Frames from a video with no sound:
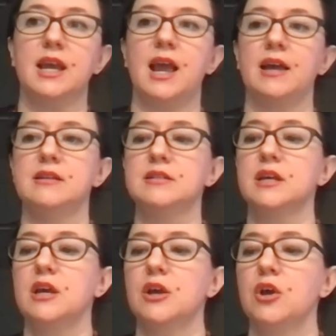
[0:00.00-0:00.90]
and
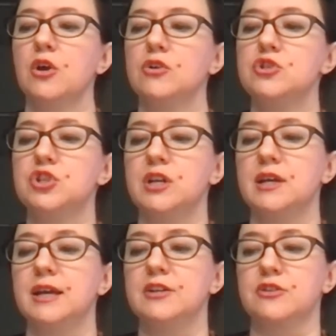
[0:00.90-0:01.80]
she
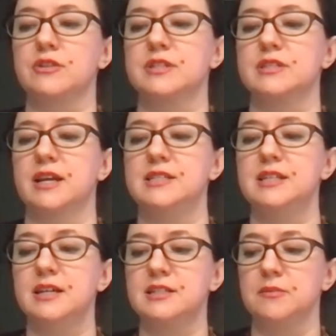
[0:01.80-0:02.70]
introduced this
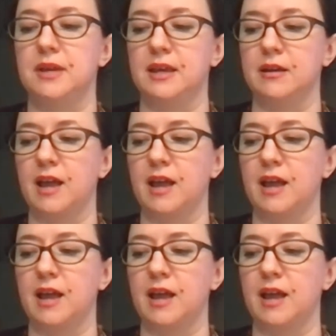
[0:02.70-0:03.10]
idea to me